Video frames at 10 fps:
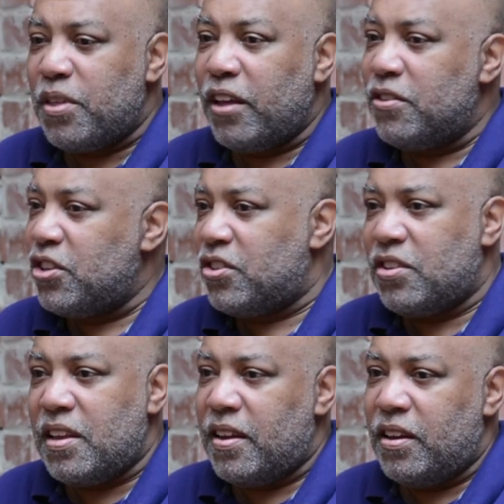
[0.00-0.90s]
they'll
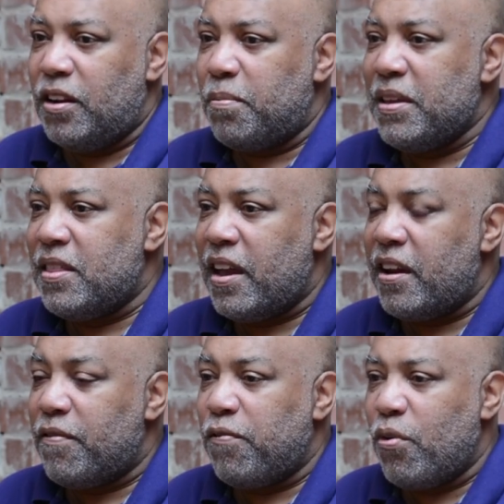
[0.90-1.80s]
just, it'll be
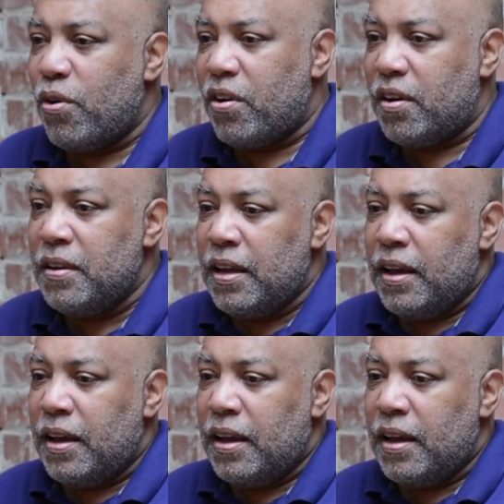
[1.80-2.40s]
there for